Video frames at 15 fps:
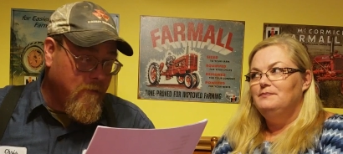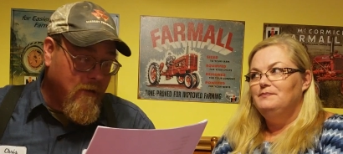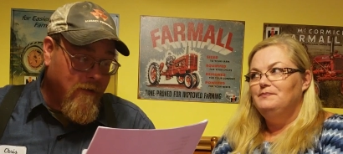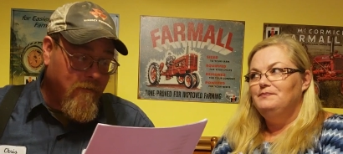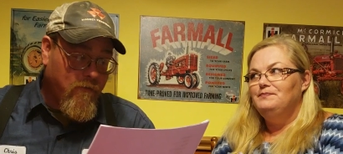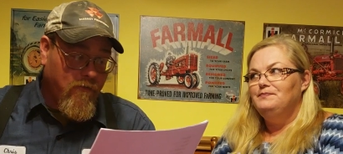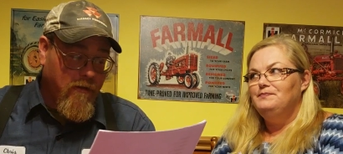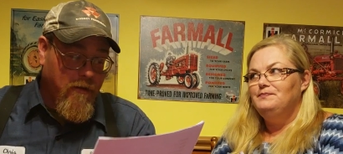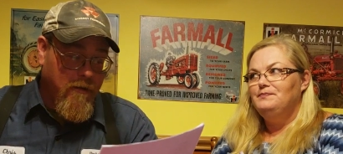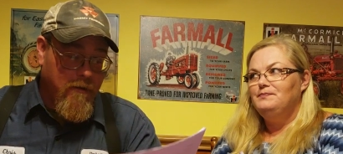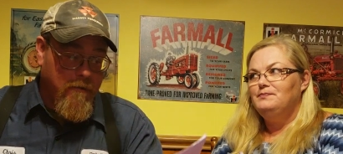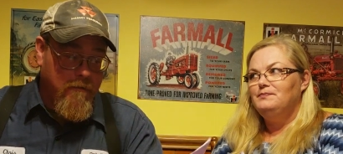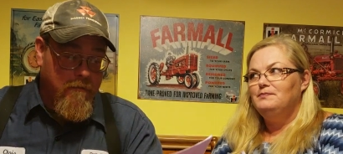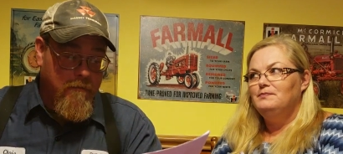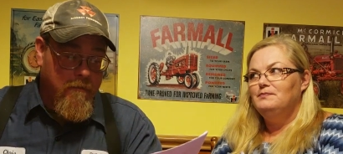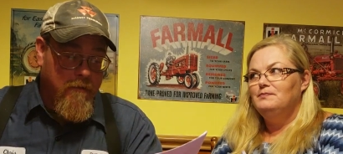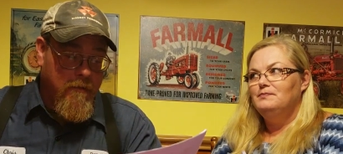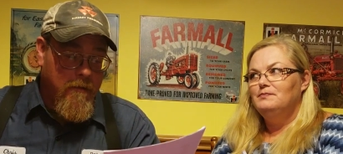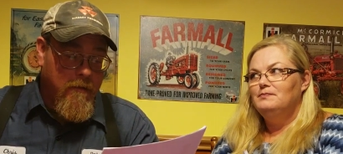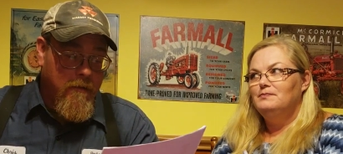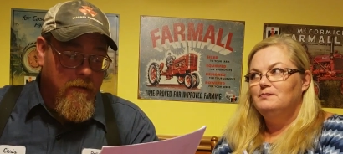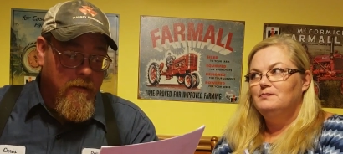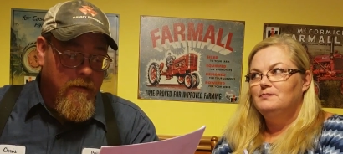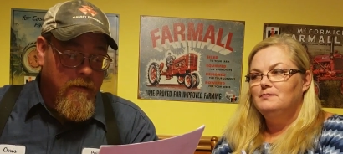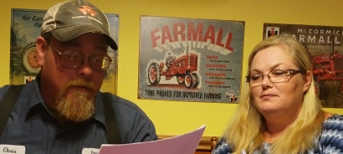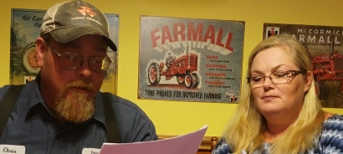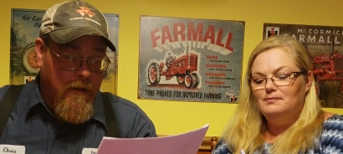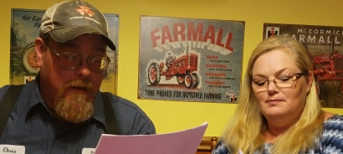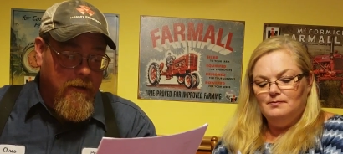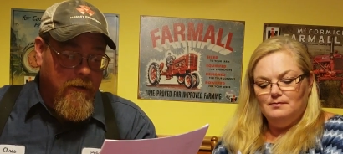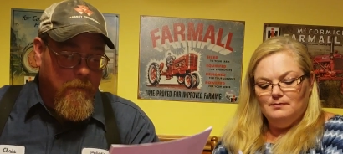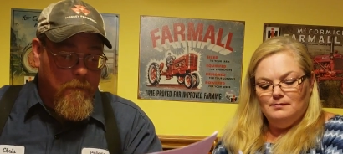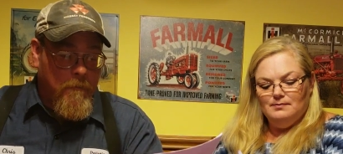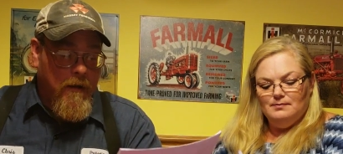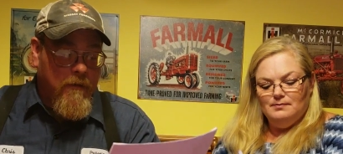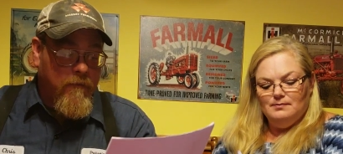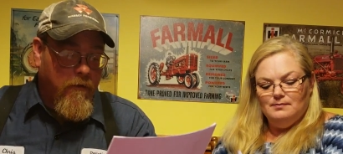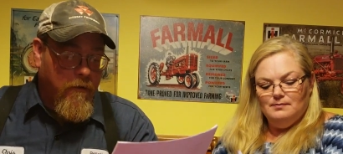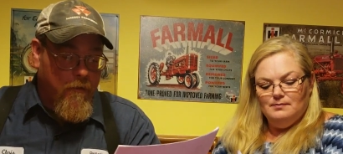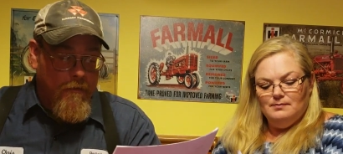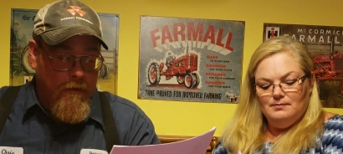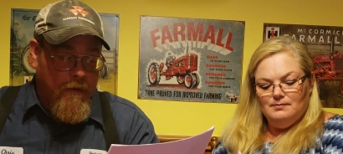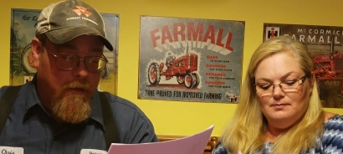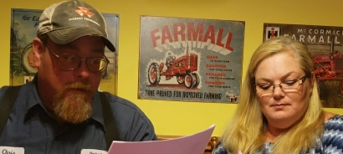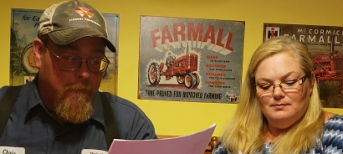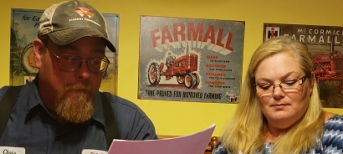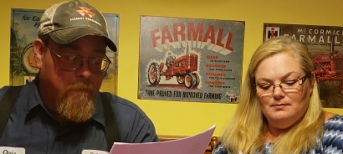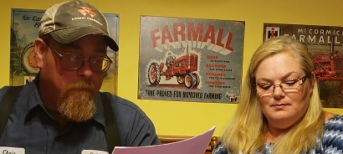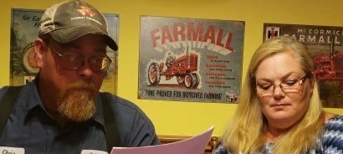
Speaker 1: Devastated. Dinkum. I've heard Dinkum,